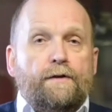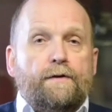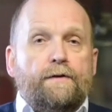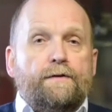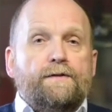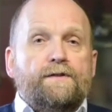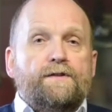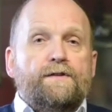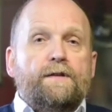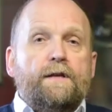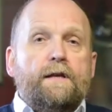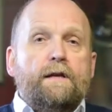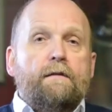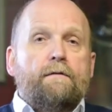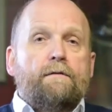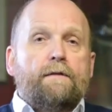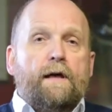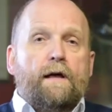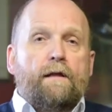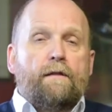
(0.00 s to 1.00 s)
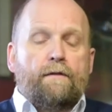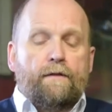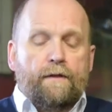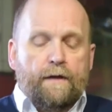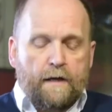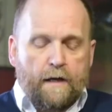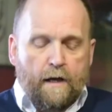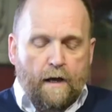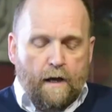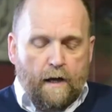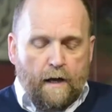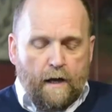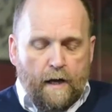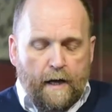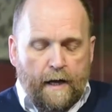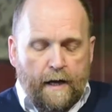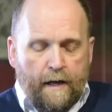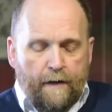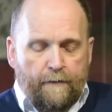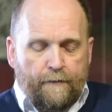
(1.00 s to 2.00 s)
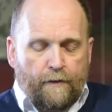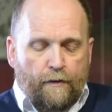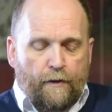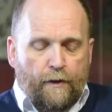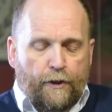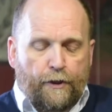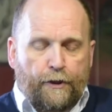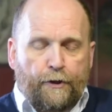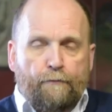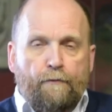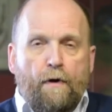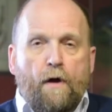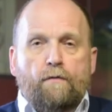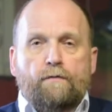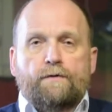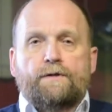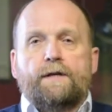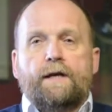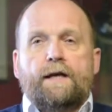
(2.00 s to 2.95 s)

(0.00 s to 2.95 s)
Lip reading: you can see that the throat